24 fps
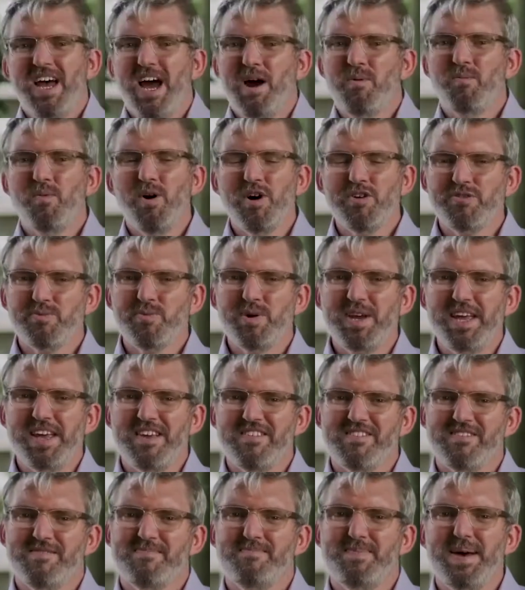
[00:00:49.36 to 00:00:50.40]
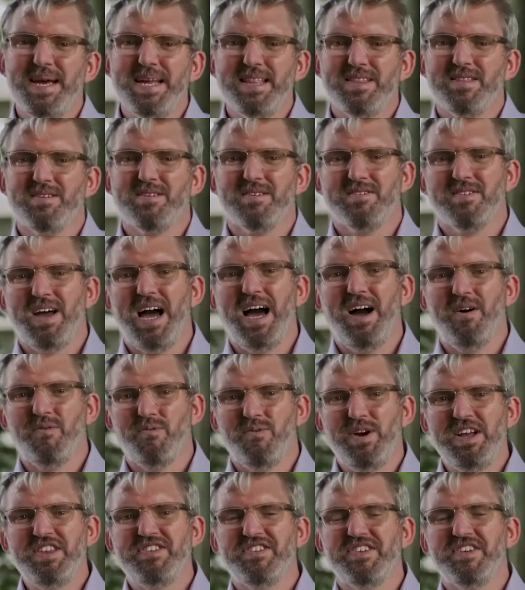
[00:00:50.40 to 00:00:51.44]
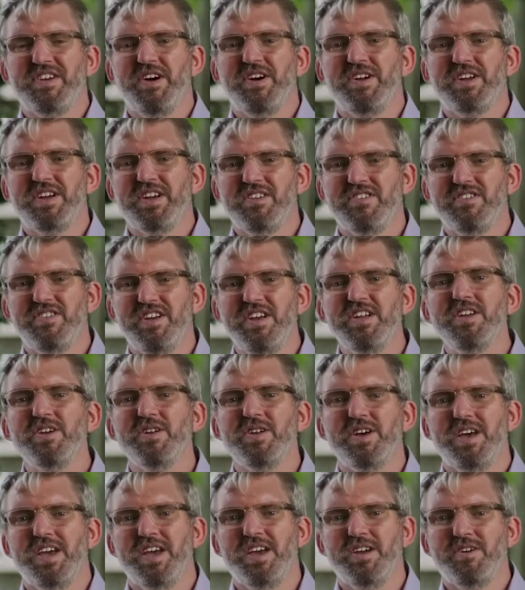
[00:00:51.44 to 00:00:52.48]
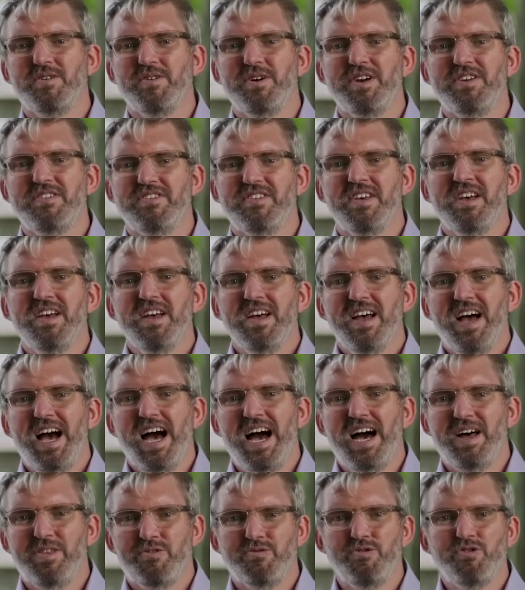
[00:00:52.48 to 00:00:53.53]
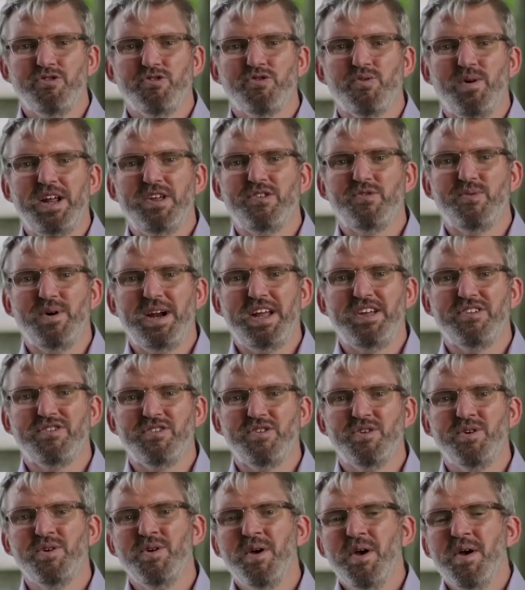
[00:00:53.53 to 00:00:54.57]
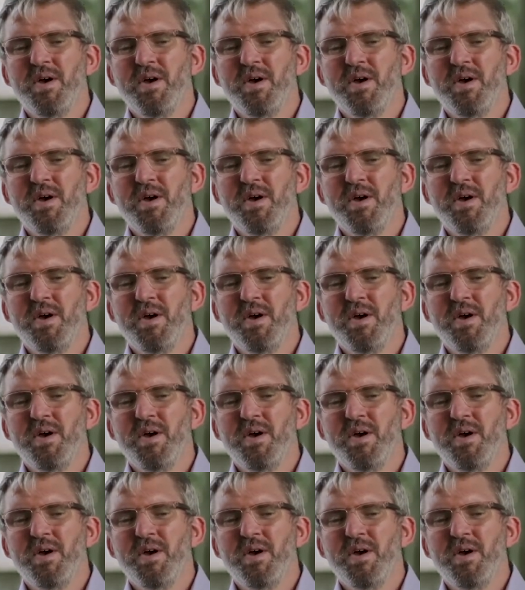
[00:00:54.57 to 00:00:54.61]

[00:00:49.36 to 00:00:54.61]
And whilst we expect that uh, rents are going to continue to increase uh, through 2022,